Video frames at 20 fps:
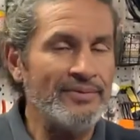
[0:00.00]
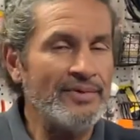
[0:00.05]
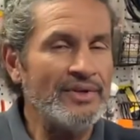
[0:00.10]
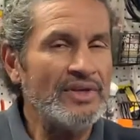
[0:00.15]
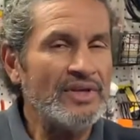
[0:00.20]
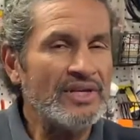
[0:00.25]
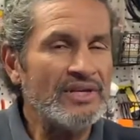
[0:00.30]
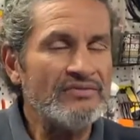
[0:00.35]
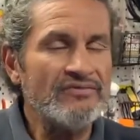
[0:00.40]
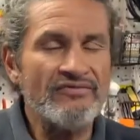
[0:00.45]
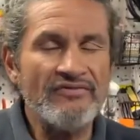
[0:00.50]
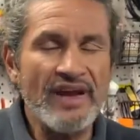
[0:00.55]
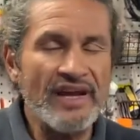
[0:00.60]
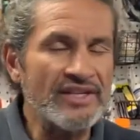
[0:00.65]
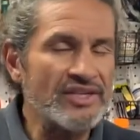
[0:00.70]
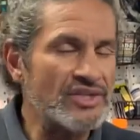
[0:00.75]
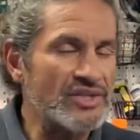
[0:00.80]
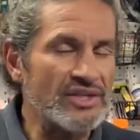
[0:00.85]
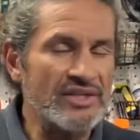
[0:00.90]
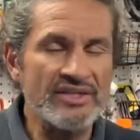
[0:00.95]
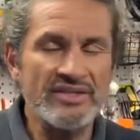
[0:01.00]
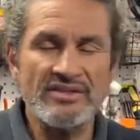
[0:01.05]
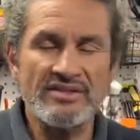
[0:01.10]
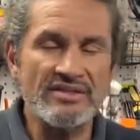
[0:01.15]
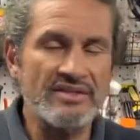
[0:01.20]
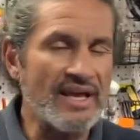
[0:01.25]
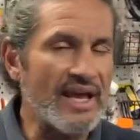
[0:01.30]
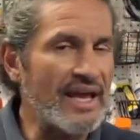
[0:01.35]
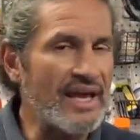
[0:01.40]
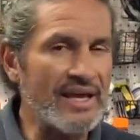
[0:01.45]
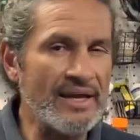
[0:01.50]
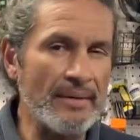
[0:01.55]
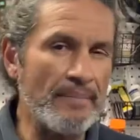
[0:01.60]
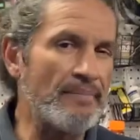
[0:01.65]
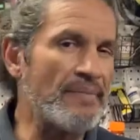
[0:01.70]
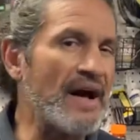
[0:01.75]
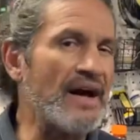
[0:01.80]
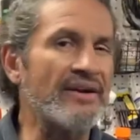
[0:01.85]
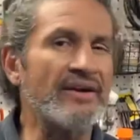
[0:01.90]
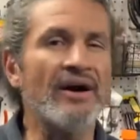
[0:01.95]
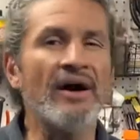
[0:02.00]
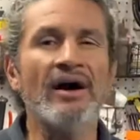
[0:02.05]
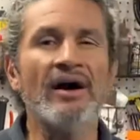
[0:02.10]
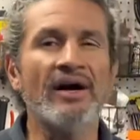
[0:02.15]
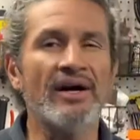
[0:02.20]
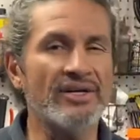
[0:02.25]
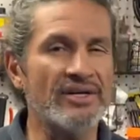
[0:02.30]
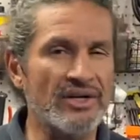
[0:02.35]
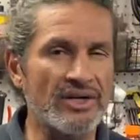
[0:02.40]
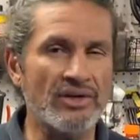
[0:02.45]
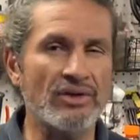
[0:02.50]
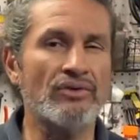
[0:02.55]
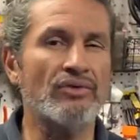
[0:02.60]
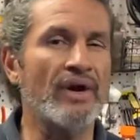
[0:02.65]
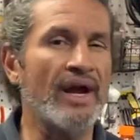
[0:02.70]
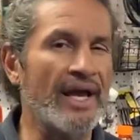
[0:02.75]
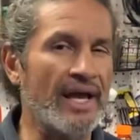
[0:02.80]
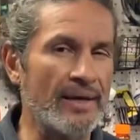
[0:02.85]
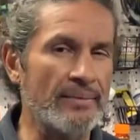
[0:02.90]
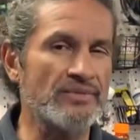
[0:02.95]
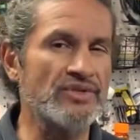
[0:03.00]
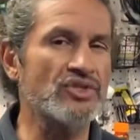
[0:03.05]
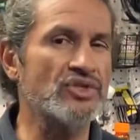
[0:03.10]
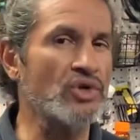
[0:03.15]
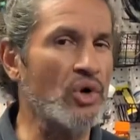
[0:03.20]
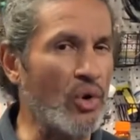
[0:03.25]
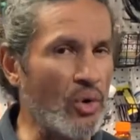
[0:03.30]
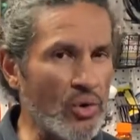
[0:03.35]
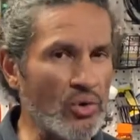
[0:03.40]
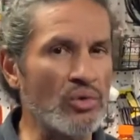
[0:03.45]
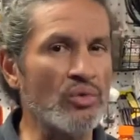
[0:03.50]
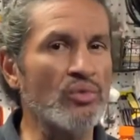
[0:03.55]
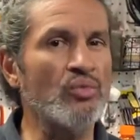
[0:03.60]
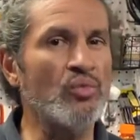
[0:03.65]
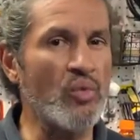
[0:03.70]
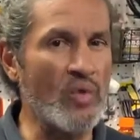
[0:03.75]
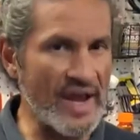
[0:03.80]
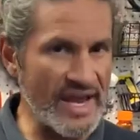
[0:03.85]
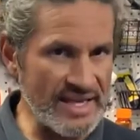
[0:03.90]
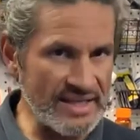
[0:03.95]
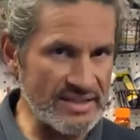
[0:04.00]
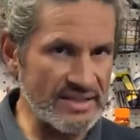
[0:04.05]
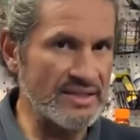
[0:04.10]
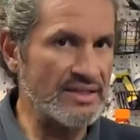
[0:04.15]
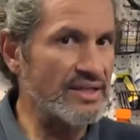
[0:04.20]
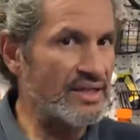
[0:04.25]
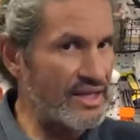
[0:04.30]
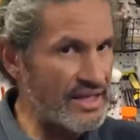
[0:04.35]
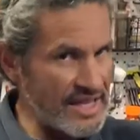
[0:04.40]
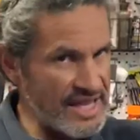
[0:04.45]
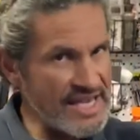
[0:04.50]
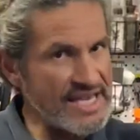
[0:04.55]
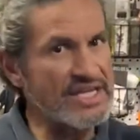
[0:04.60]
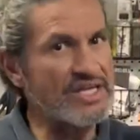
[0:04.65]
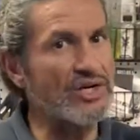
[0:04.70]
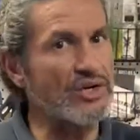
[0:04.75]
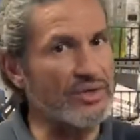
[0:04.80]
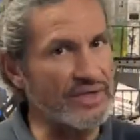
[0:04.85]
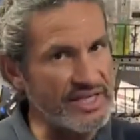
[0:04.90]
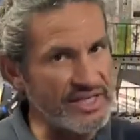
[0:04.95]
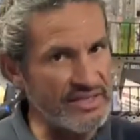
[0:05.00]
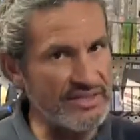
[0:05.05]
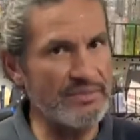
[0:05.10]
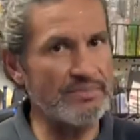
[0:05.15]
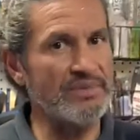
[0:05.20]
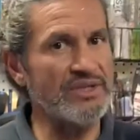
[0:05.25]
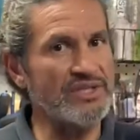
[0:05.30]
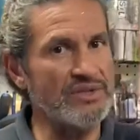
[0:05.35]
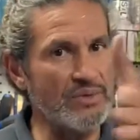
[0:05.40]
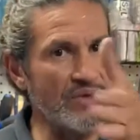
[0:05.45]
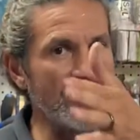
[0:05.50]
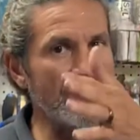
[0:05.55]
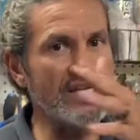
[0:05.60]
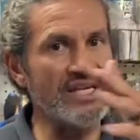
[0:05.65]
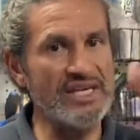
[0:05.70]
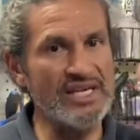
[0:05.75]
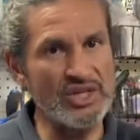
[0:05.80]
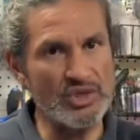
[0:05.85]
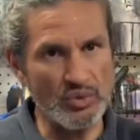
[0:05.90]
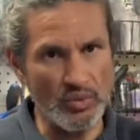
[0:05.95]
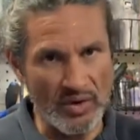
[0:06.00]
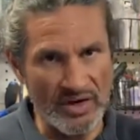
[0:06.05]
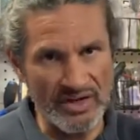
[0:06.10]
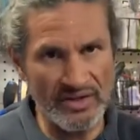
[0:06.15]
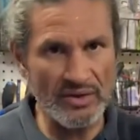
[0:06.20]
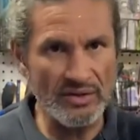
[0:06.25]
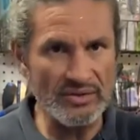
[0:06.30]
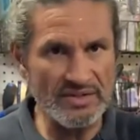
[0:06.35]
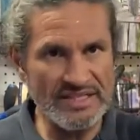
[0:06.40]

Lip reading: you can venture to say about 100 grams total weight increase between each one of those